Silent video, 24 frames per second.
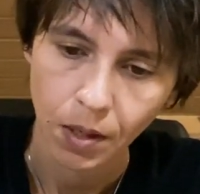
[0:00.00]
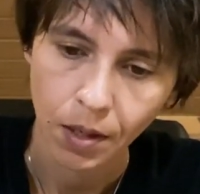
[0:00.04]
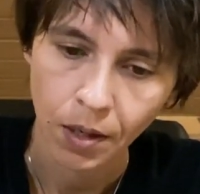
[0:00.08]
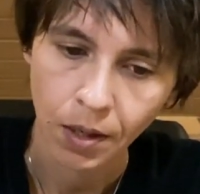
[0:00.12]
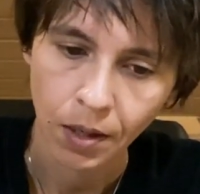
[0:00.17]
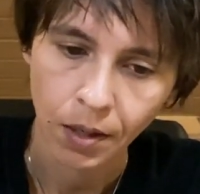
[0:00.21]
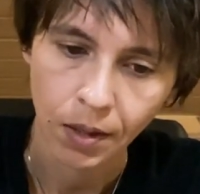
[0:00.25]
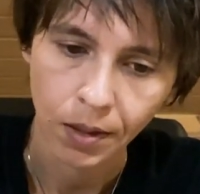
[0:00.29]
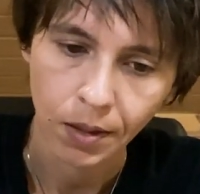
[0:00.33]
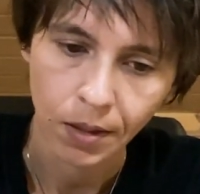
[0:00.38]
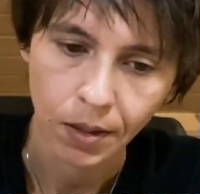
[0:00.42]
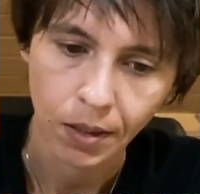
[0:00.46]

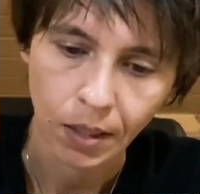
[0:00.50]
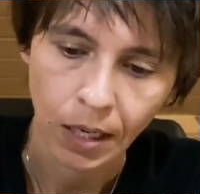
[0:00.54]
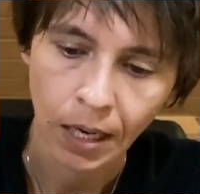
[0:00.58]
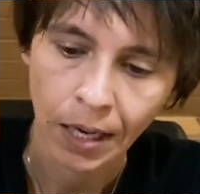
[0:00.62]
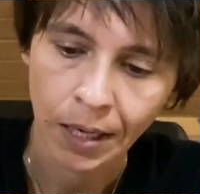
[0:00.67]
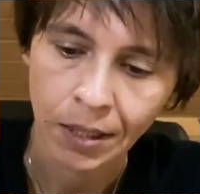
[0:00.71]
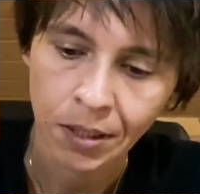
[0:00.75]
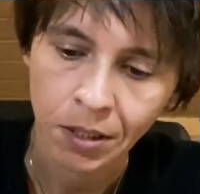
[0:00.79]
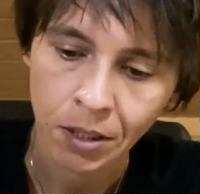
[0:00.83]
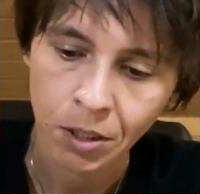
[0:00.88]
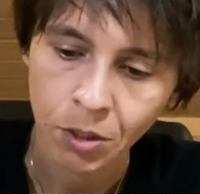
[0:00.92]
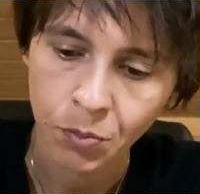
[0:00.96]
uh,
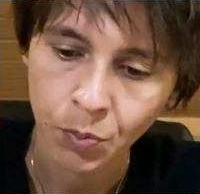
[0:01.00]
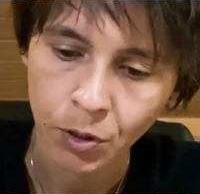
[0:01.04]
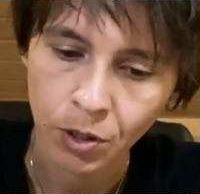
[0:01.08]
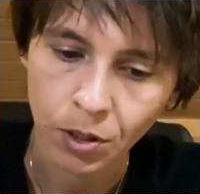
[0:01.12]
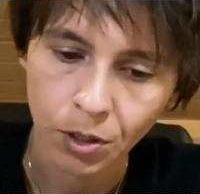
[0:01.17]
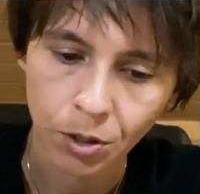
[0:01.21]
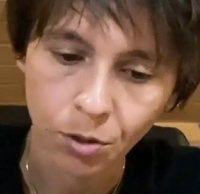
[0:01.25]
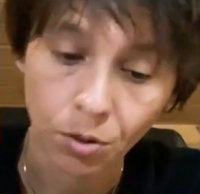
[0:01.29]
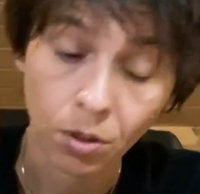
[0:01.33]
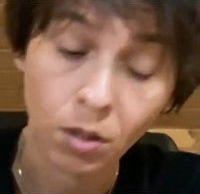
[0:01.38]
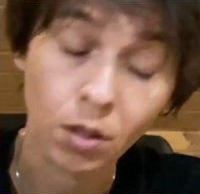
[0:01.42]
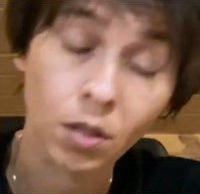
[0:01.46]
highly
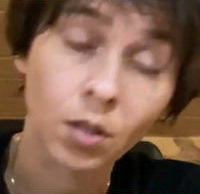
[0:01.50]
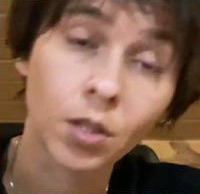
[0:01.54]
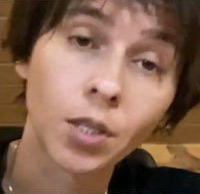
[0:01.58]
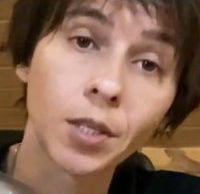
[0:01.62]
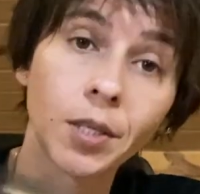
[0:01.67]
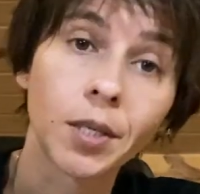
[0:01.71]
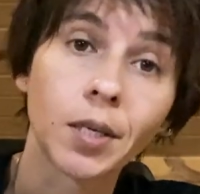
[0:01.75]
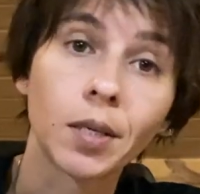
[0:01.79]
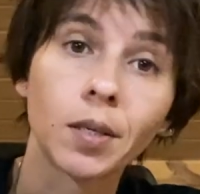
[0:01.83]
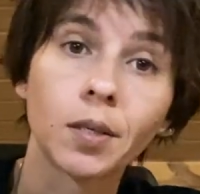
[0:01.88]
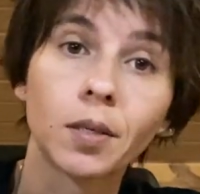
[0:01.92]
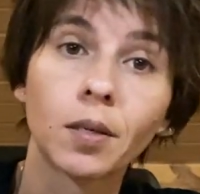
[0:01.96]
spiritual
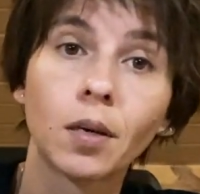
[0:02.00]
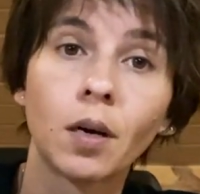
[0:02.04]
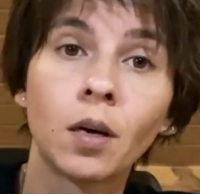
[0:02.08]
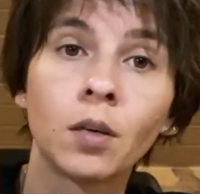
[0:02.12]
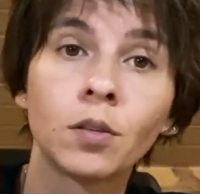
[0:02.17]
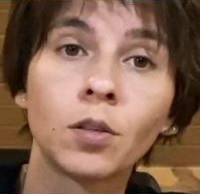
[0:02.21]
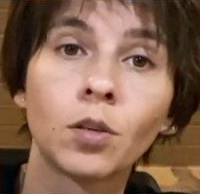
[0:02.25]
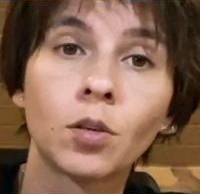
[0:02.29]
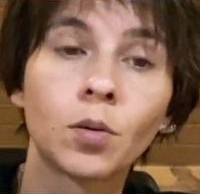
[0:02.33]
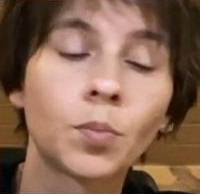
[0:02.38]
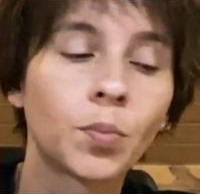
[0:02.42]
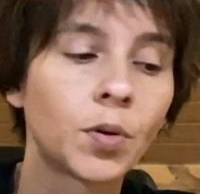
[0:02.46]
learning
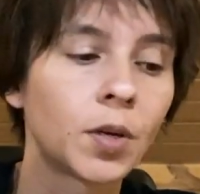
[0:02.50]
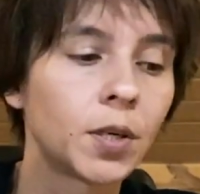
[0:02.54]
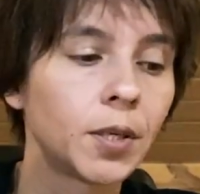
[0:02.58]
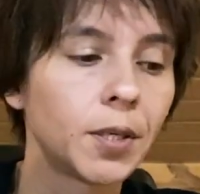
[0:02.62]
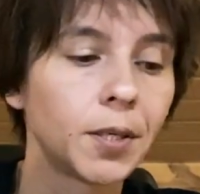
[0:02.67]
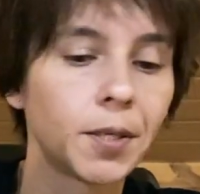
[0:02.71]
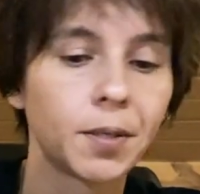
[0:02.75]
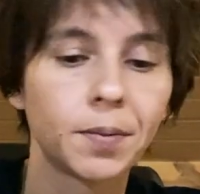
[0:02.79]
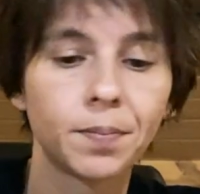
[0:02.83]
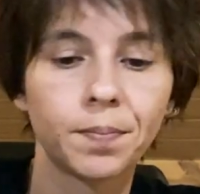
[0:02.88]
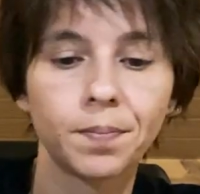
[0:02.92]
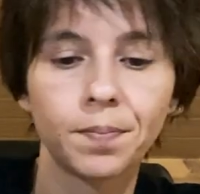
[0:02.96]
on your
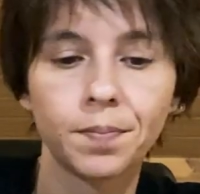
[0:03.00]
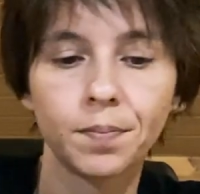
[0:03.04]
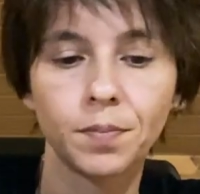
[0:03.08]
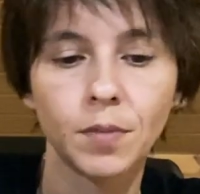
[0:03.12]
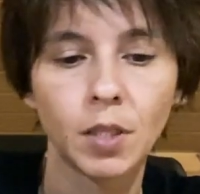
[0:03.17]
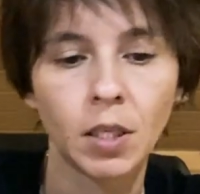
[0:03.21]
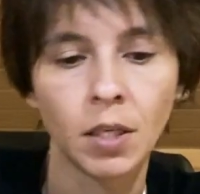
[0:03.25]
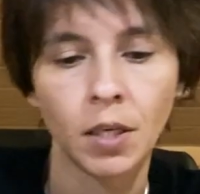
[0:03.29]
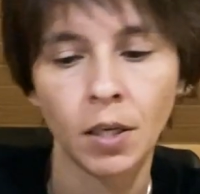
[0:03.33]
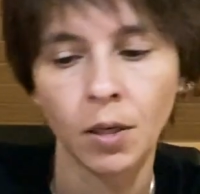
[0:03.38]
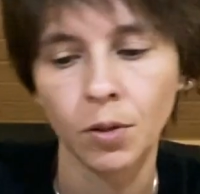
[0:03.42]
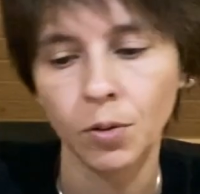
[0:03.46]
part,
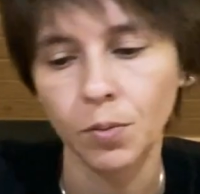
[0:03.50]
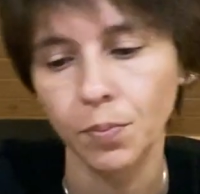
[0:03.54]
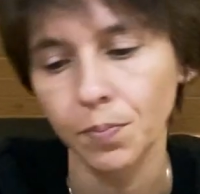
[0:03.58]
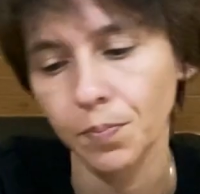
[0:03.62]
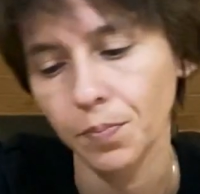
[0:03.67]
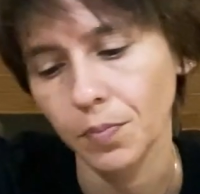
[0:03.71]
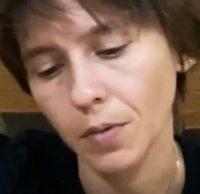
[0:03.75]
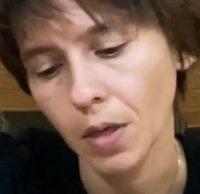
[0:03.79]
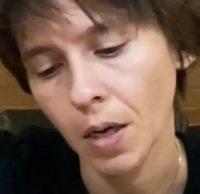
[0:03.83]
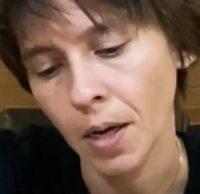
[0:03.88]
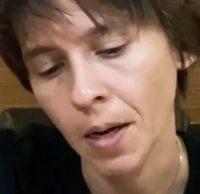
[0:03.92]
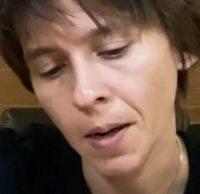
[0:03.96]
you know?
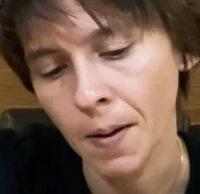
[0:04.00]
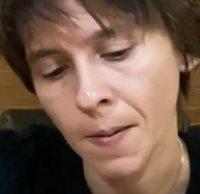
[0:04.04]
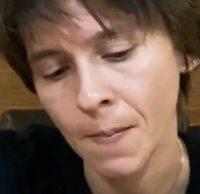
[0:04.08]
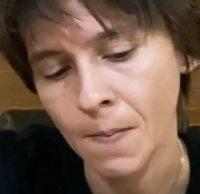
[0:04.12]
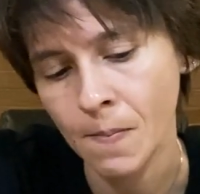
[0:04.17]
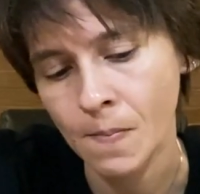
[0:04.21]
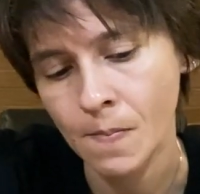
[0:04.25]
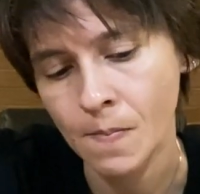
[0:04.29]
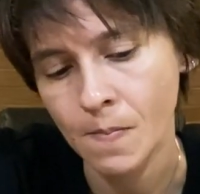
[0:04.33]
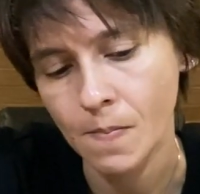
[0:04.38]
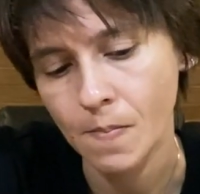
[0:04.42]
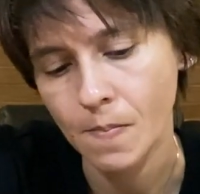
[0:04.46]

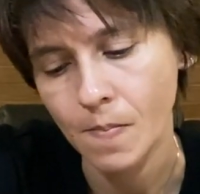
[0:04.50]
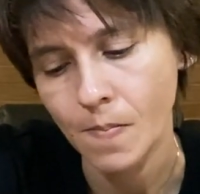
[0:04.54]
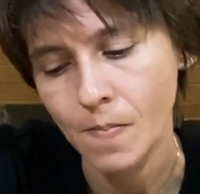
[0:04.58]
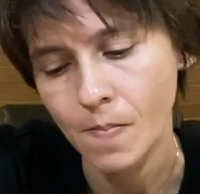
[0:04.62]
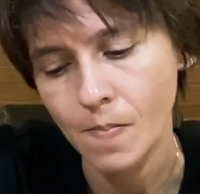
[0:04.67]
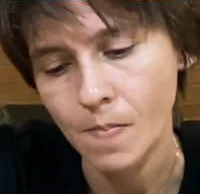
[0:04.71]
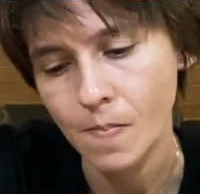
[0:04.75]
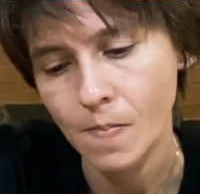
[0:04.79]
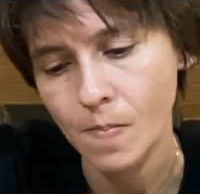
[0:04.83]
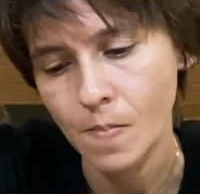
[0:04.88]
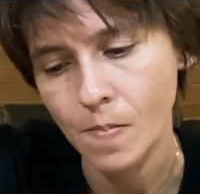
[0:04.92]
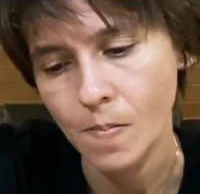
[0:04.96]
Um,
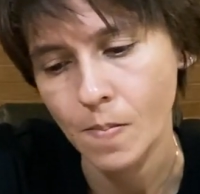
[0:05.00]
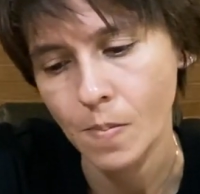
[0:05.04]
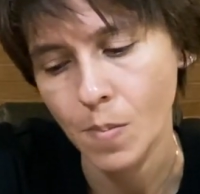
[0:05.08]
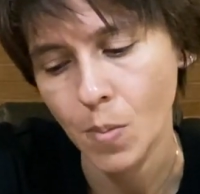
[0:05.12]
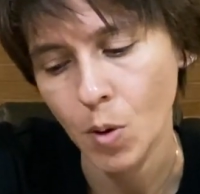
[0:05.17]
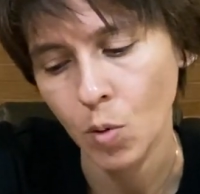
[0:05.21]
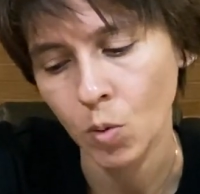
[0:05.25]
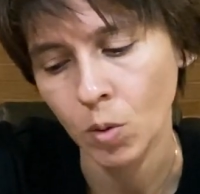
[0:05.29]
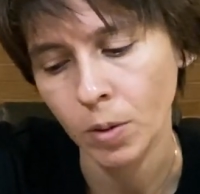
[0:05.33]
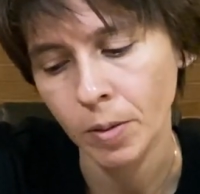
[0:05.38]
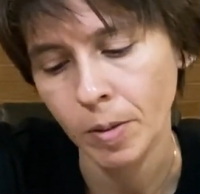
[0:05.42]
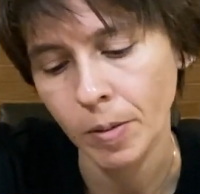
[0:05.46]

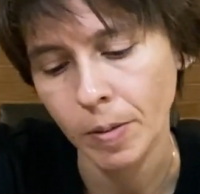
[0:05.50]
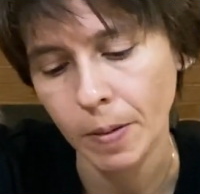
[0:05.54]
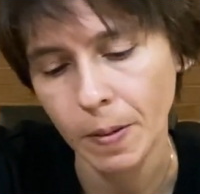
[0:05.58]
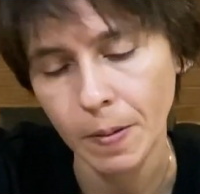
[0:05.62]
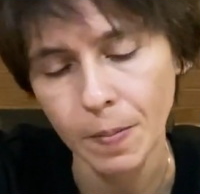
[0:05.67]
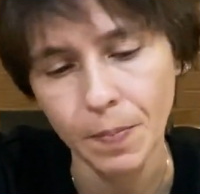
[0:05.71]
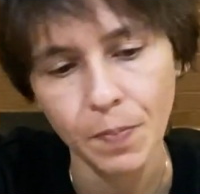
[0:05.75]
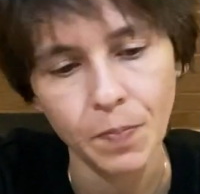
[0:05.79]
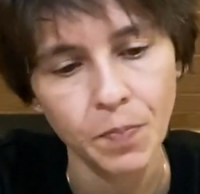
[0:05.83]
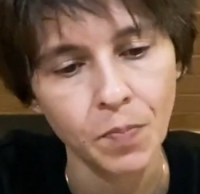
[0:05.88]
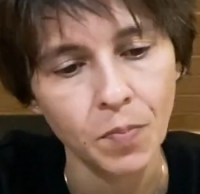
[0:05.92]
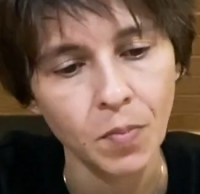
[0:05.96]
But we'll
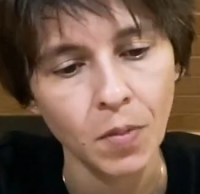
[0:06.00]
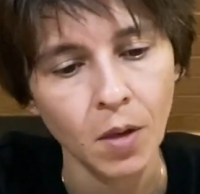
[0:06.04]
see.